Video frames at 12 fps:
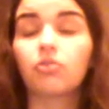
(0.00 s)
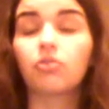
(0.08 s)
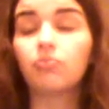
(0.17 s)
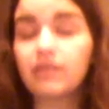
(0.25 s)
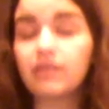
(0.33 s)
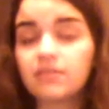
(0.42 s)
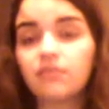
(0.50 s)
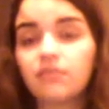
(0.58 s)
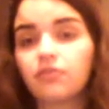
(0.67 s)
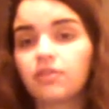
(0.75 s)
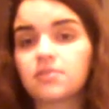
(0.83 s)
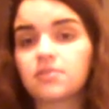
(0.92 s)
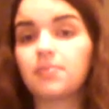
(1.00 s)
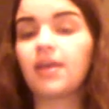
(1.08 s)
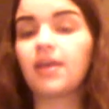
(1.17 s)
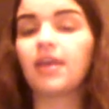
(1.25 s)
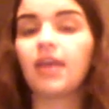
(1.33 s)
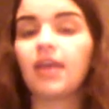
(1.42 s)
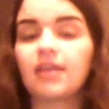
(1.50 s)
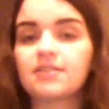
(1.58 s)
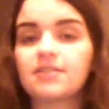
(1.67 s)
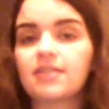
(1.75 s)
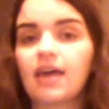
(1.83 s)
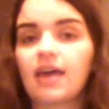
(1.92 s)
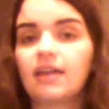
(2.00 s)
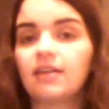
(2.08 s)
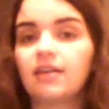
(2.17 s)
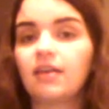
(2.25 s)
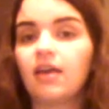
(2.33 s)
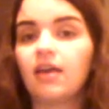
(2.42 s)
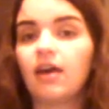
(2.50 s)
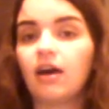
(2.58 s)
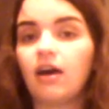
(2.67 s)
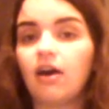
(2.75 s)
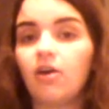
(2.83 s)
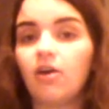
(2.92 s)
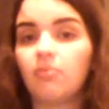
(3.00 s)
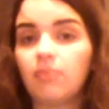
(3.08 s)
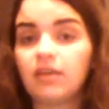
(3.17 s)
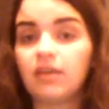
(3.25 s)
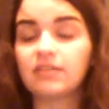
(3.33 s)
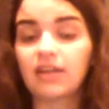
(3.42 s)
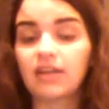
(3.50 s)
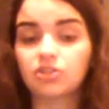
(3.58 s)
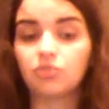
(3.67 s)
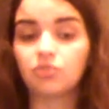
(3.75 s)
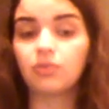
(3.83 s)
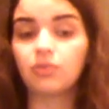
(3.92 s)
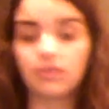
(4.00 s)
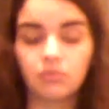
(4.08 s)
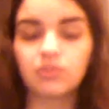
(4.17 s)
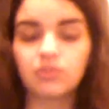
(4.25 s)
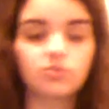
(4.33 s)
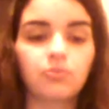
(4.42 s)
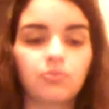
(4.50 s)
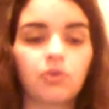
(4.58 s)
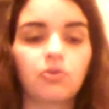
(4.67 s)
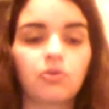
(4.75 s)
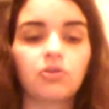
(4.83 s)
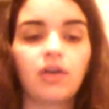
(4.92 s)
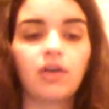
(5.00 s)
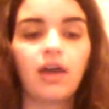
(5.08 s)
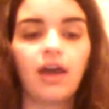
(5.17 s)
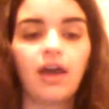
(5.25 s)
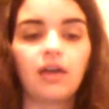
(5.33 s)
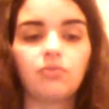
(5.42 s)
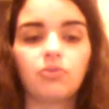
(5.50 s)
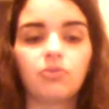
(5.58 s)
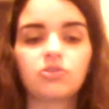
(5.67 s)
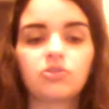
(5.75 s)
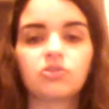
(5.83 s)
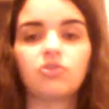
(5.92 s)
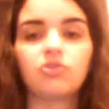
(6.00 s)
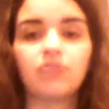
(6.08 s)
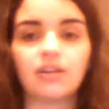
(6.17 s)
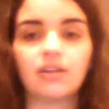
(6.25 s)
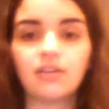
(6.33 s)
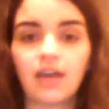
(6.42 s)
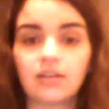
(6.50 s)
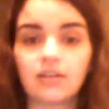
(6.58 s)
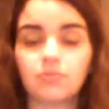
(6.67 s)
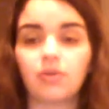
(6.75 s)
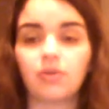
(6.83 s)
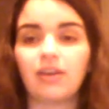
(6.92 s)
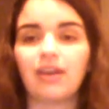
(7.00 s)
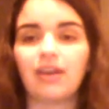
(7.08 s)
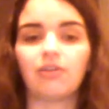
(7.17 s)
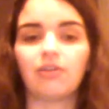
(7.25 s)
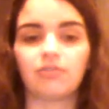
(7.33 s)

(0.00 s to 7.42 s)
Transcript: The reason for this being is that it's actually what the whistleblower Edward Snowden has pointed out.